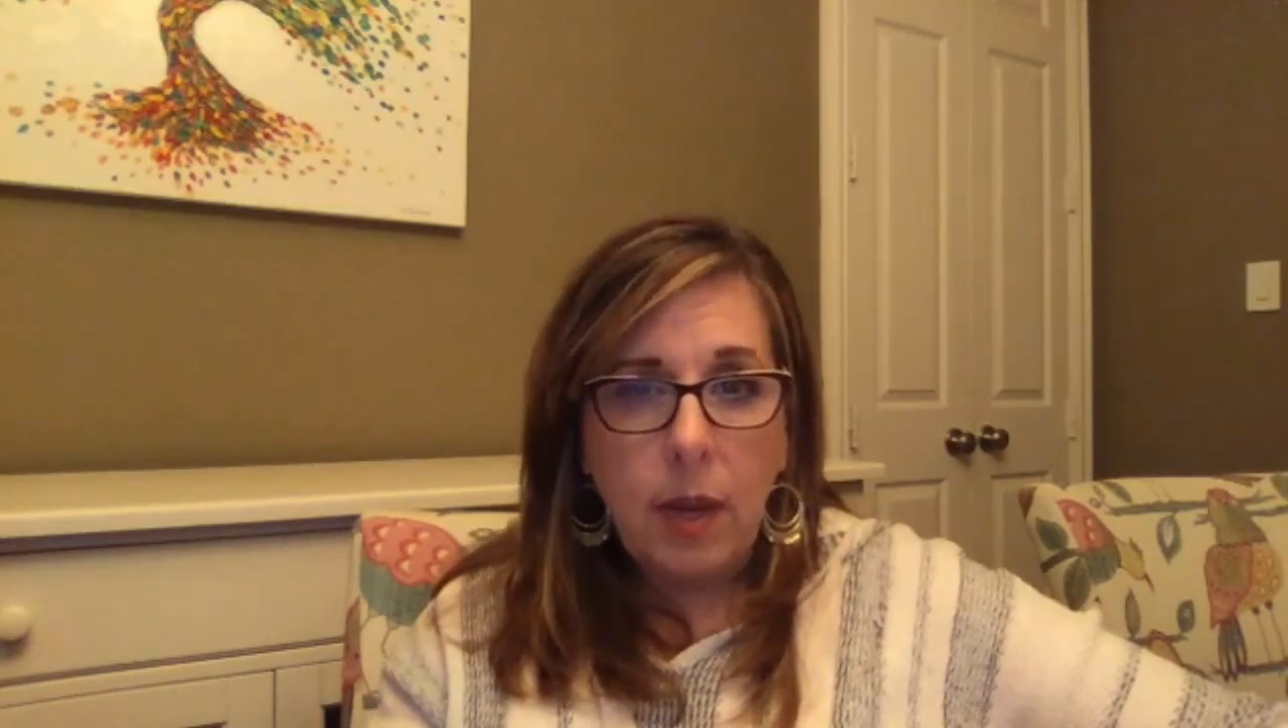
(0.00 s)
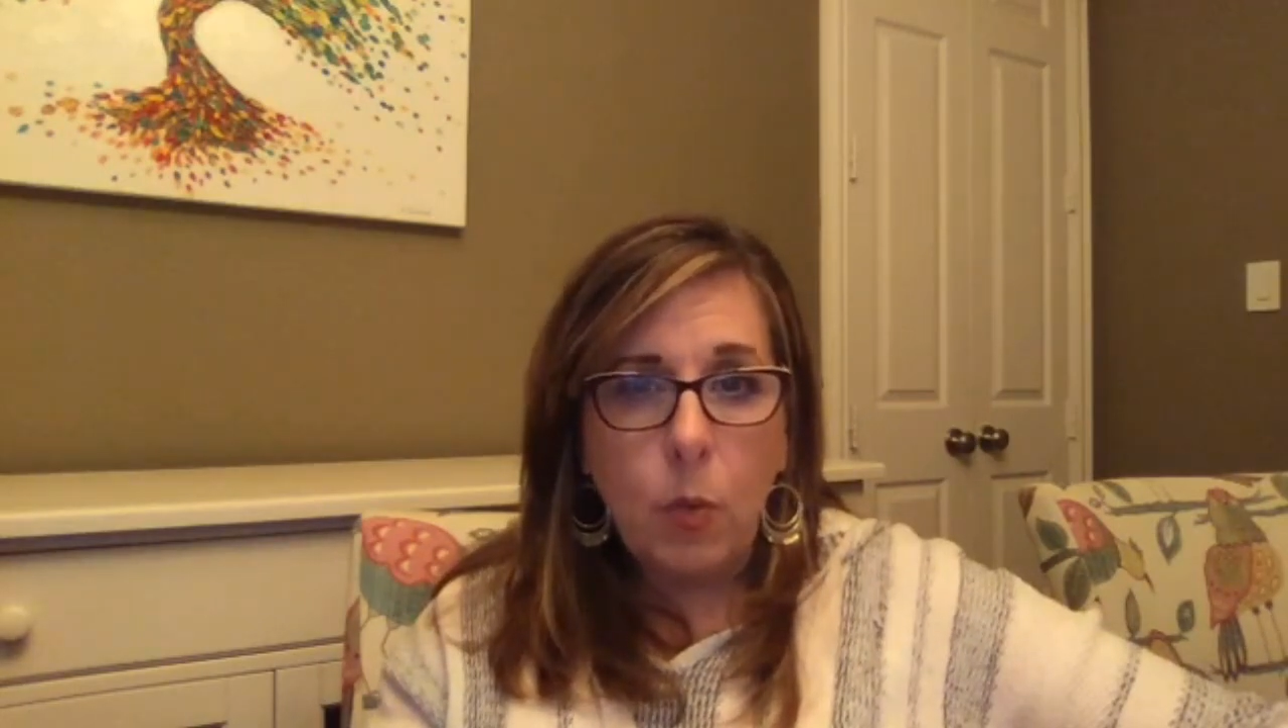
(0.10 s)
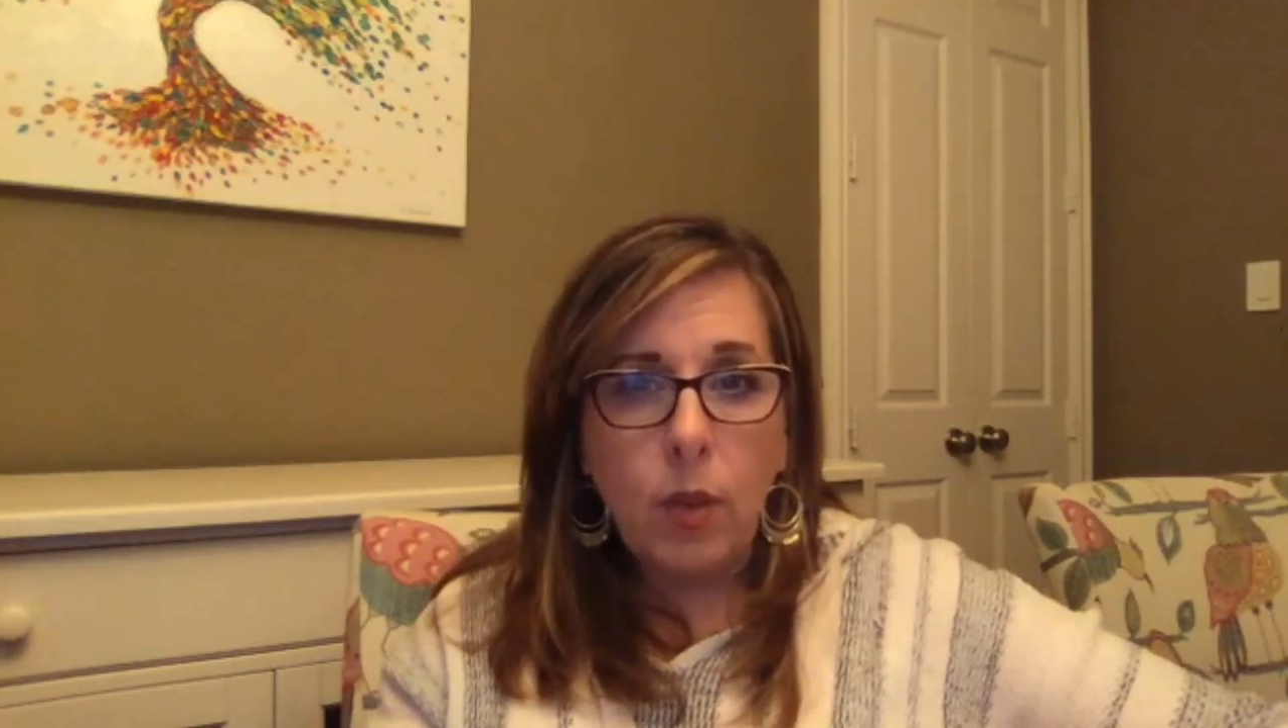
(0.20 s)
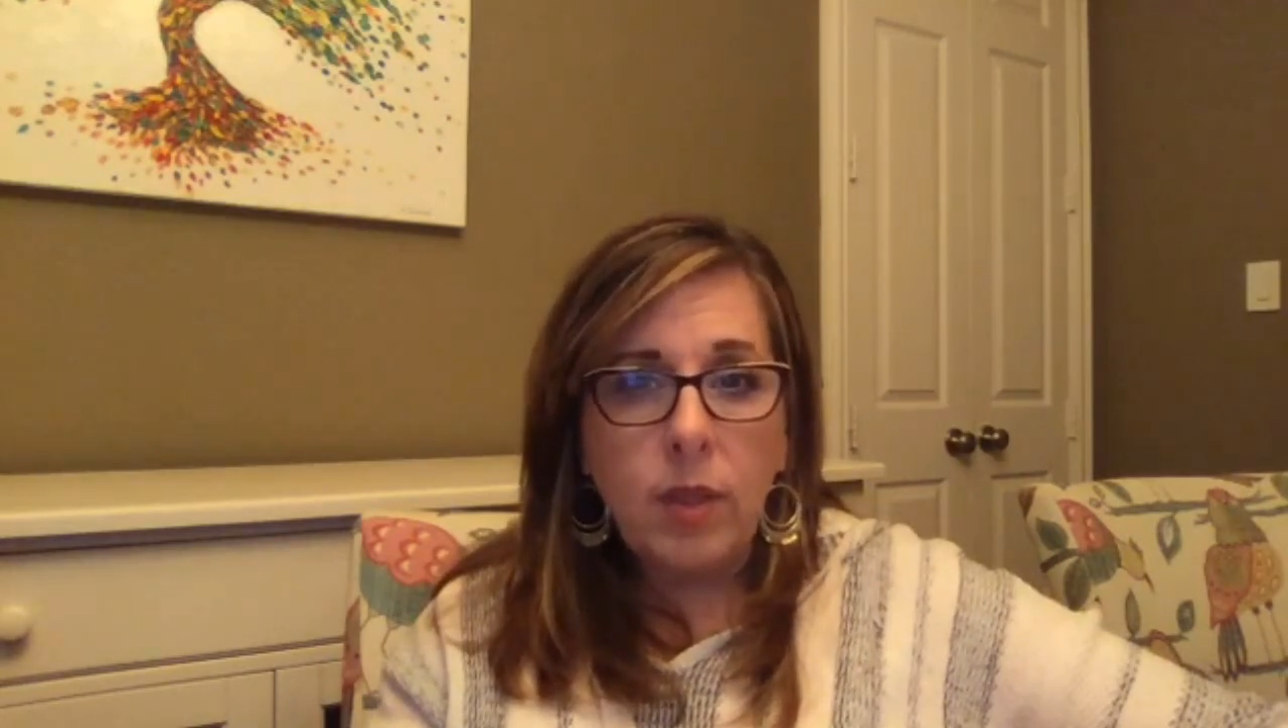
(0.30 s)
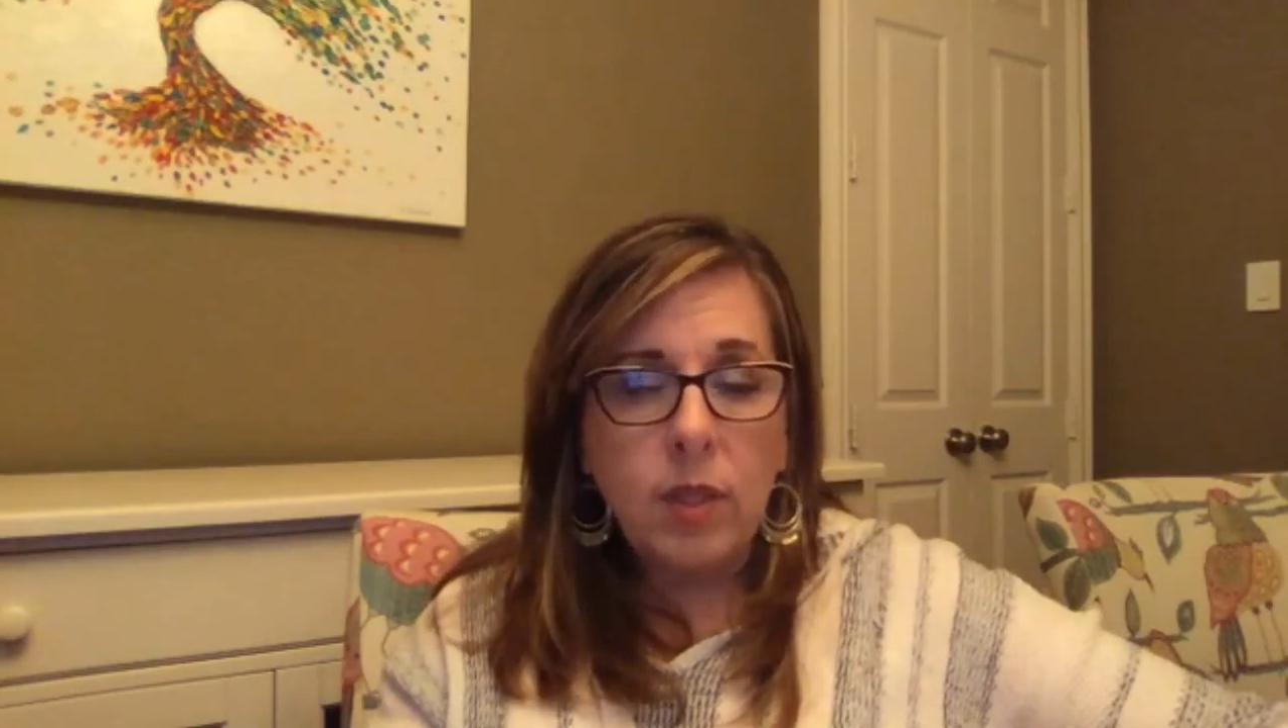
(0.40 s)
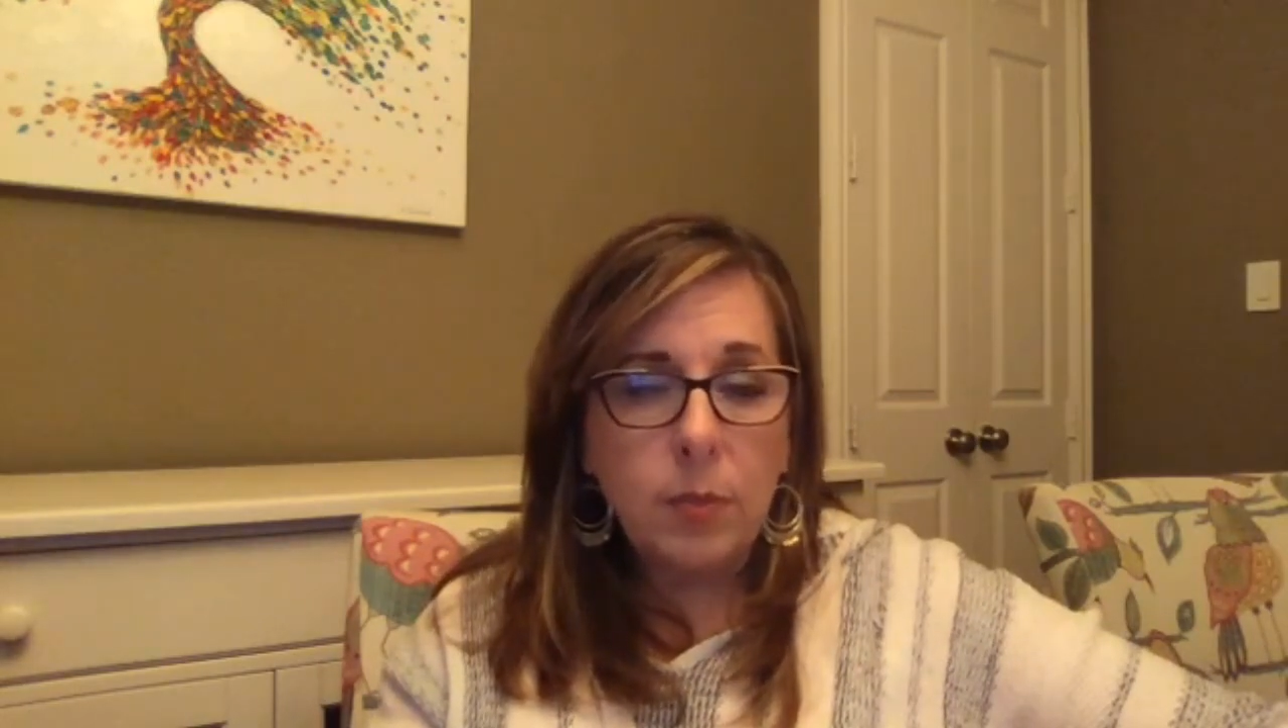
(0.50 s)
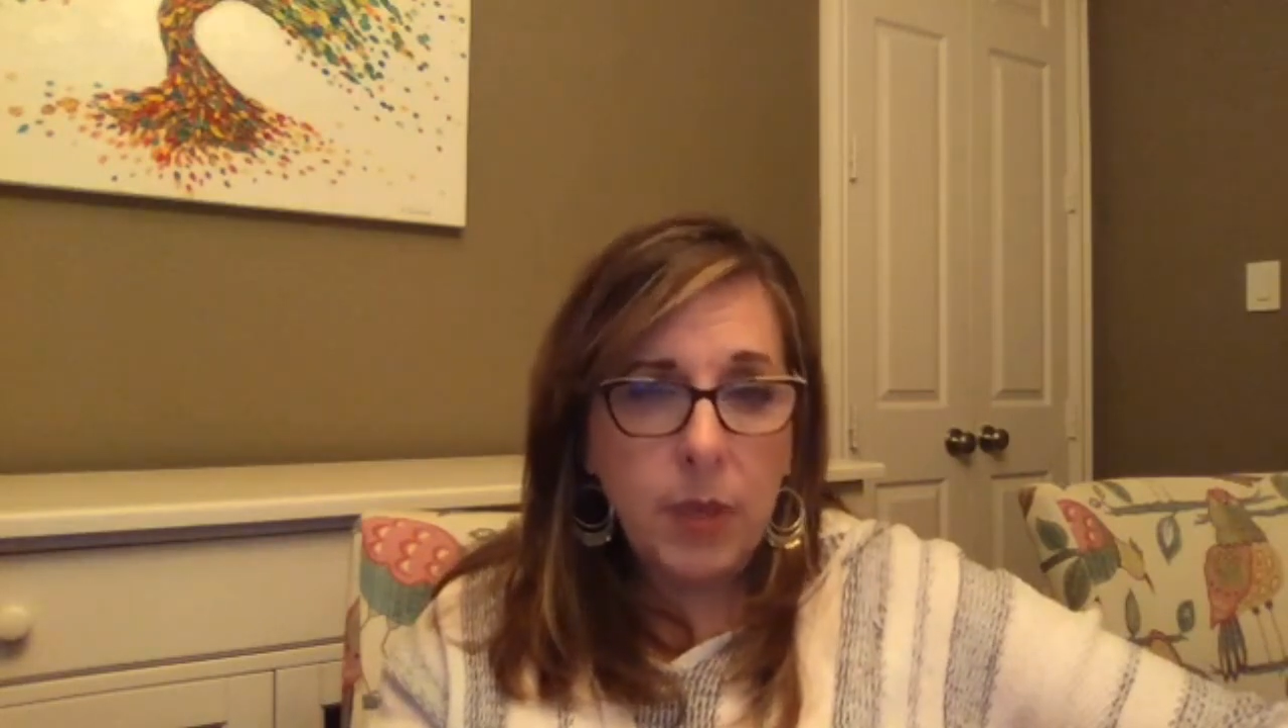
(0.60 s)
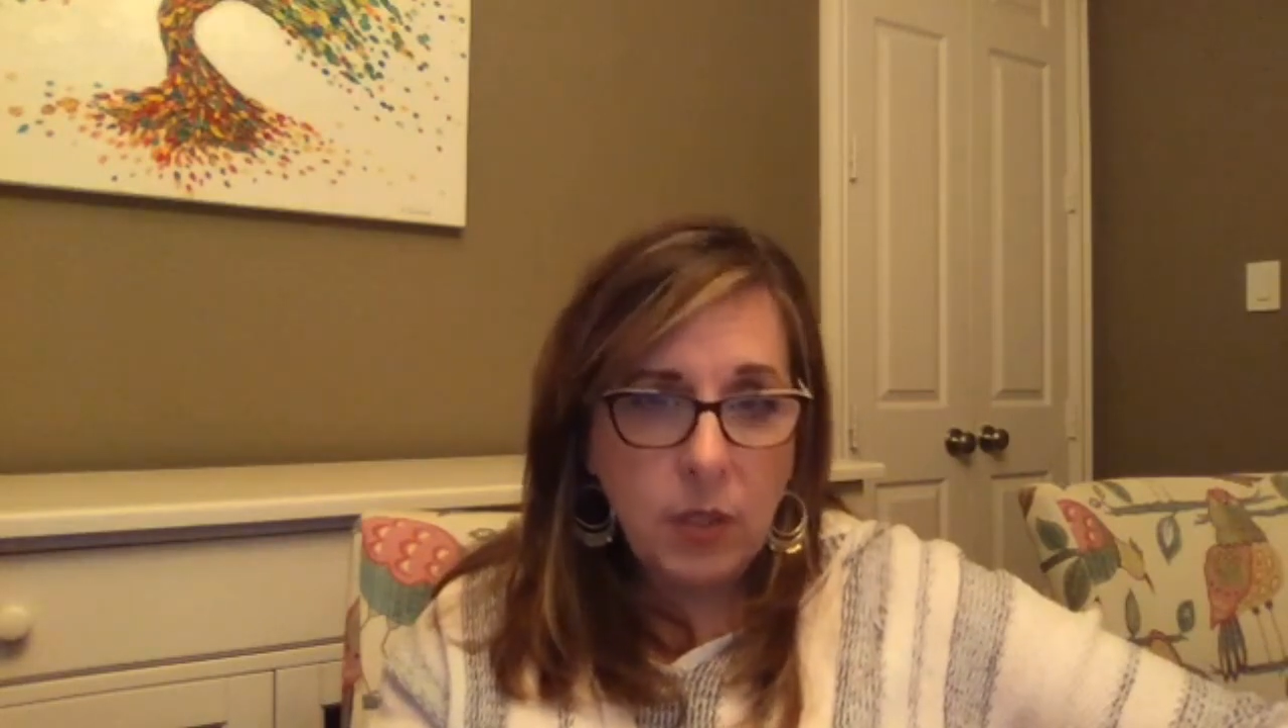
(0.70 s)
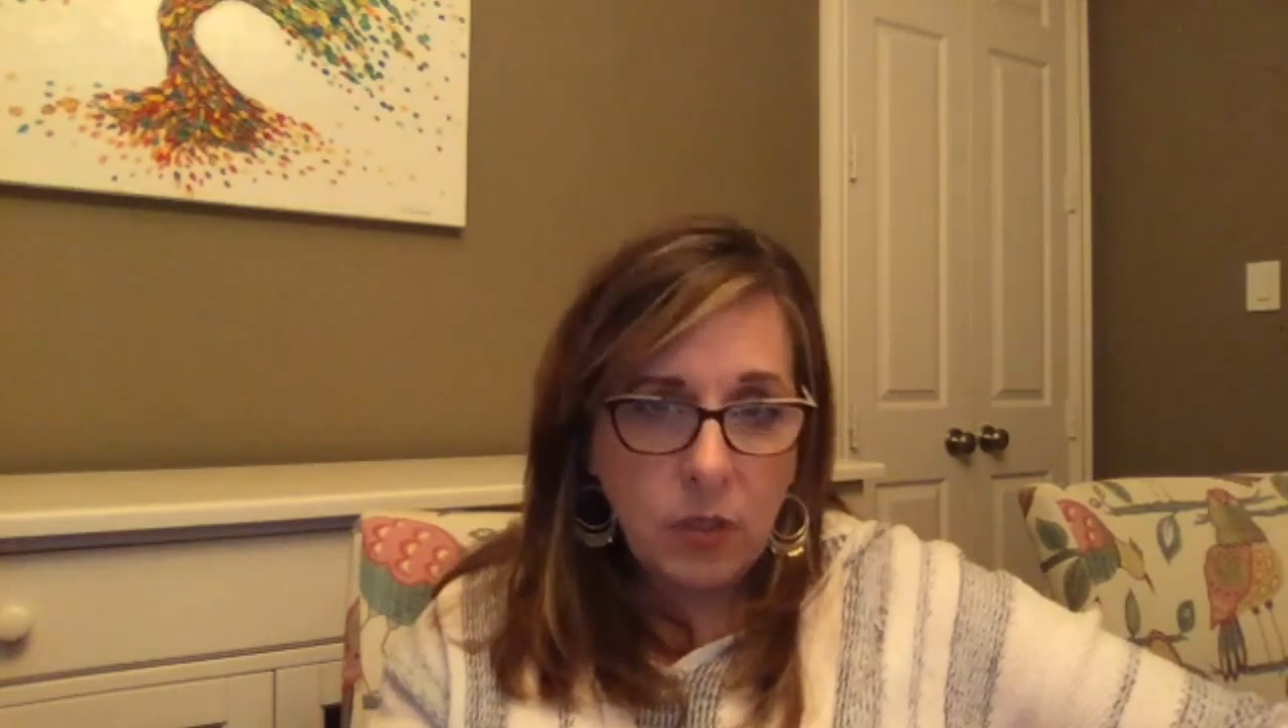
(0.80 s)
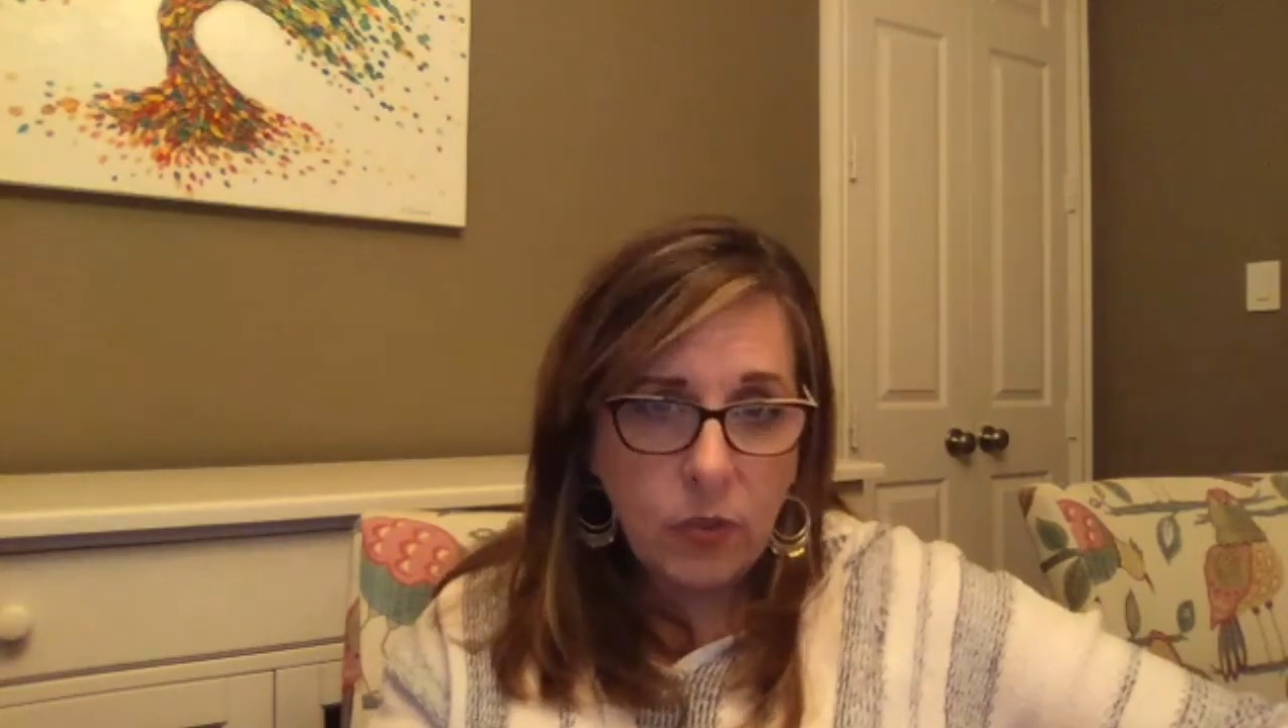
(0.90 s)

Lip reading: and what this means